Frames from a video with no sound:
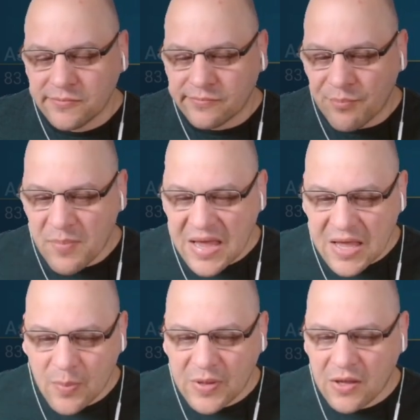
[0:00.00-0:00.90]

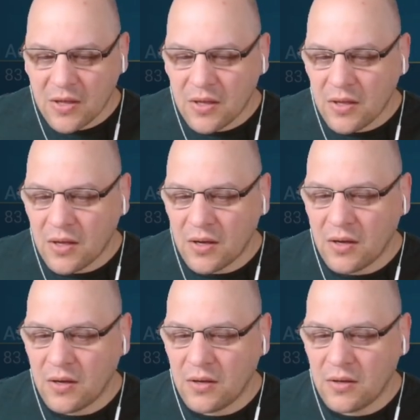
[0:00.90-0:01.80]
maybe
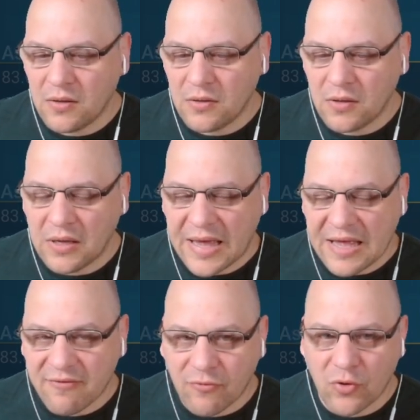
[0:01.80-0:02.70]

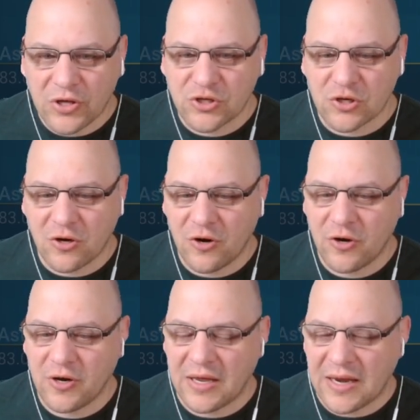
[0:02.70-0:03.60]
a void
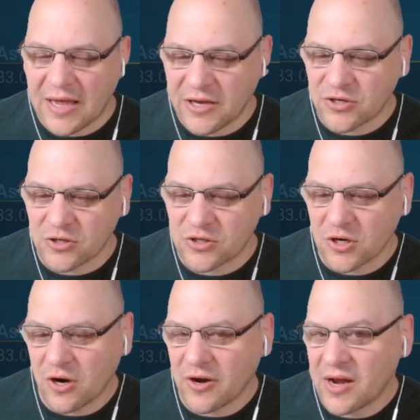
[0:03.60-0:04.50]
shard, an ancient
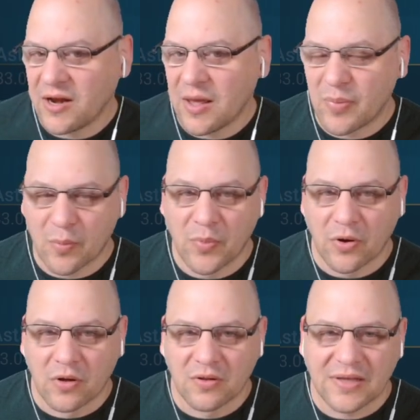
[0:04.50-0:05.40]
shard, and an epic
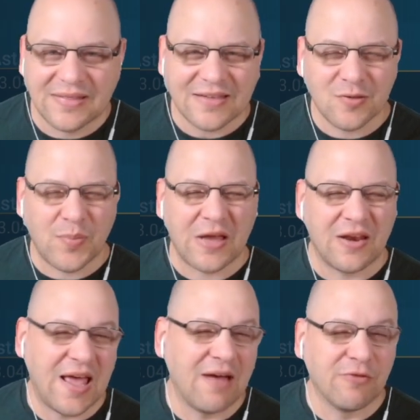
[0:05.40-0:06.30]
book. Like that's about
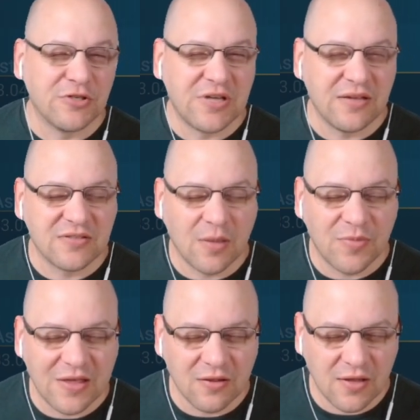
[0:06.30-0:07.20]
an average day,
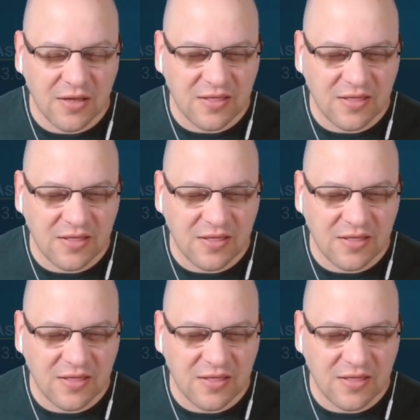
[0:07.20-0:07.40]
something like